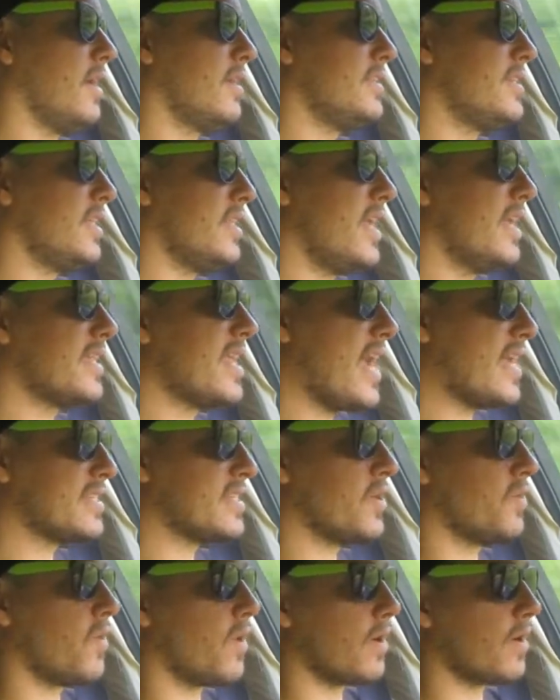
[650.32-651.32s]
did the head
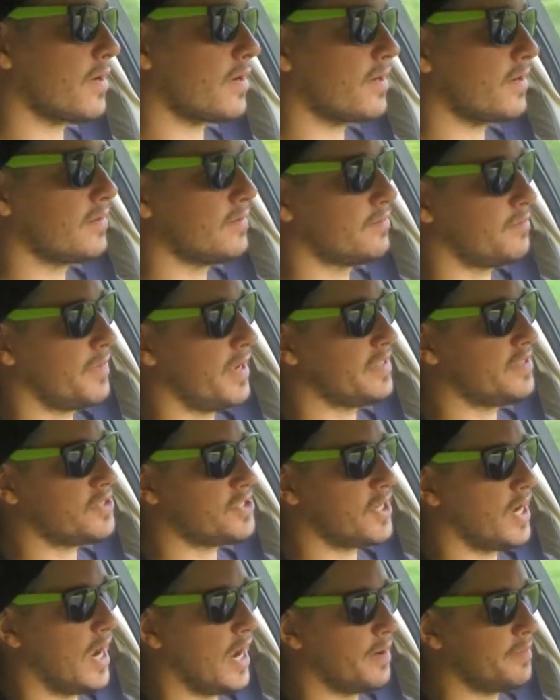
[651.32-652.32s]
gasket work, paid the
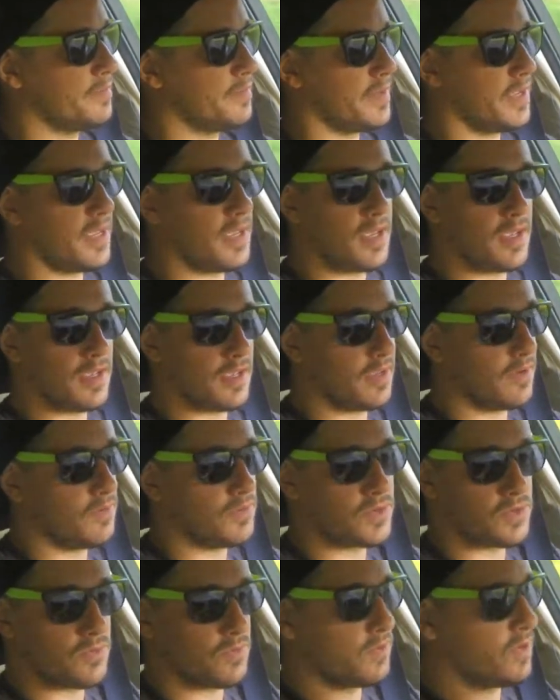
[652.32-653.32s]
shop. It
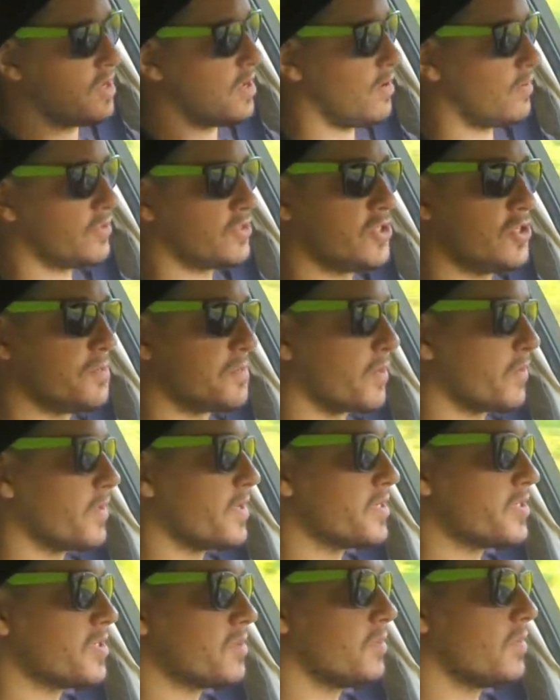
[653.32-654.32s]
was, super
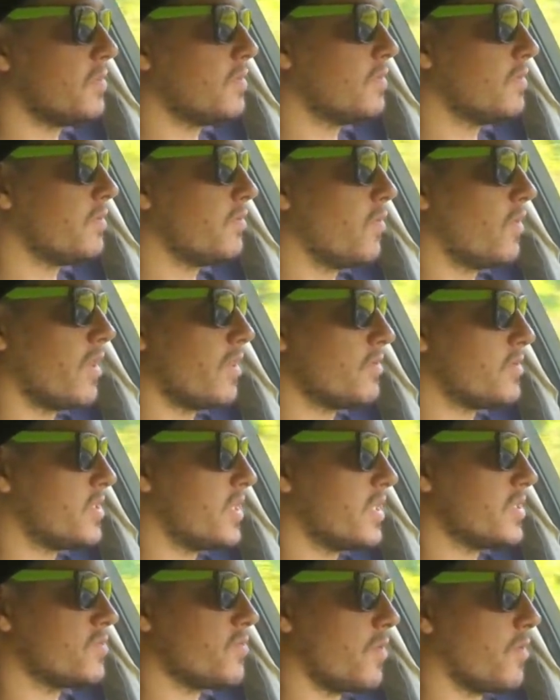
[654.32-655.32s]
reasonable. One of those
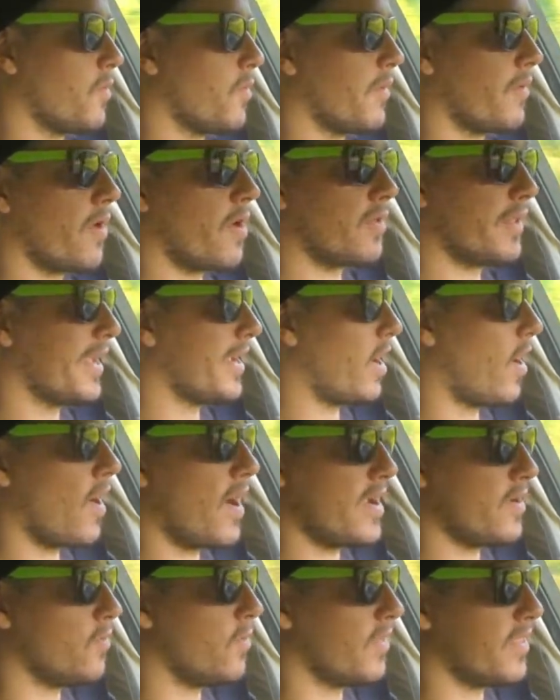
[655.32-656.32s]
things where we were all like, all
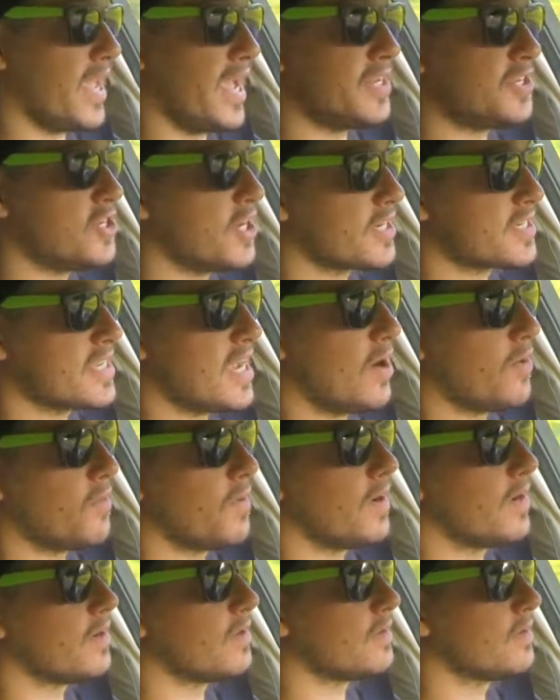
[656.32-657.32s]
right, well, the head checks out
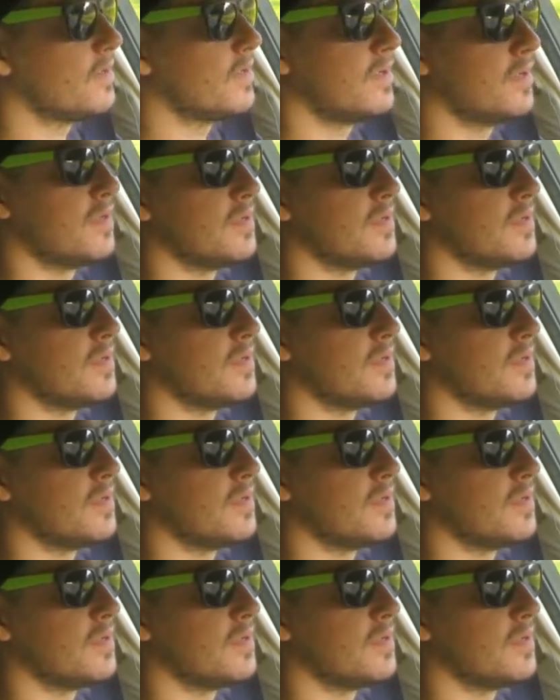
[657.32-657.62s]
well,